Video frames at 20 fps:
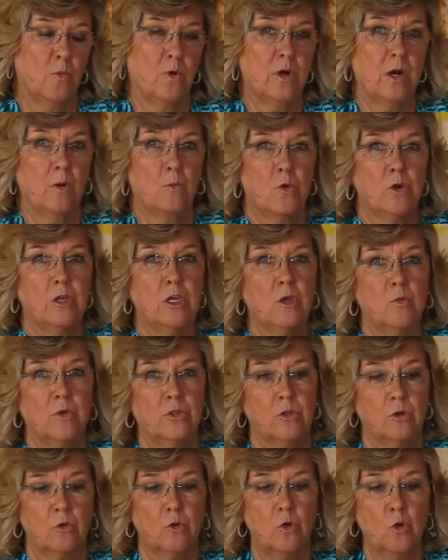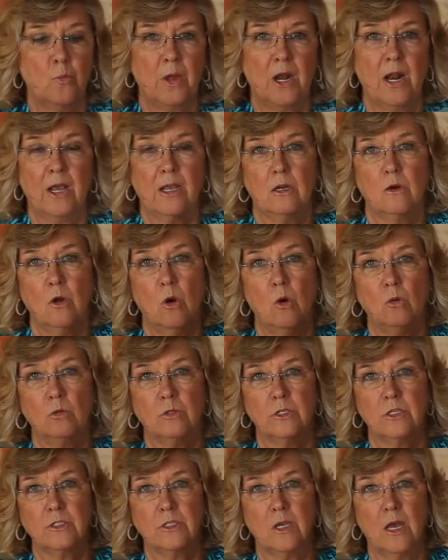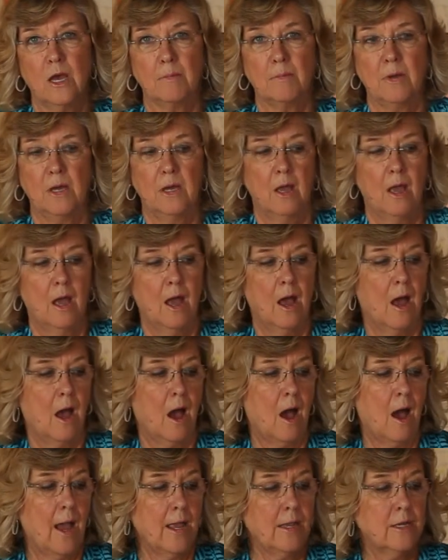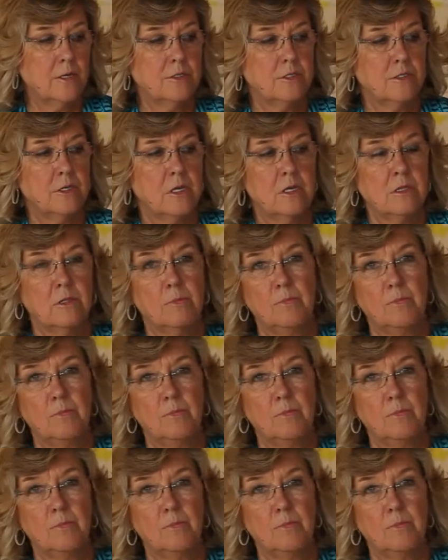When I'm working with a group and I can hold this up, I can see the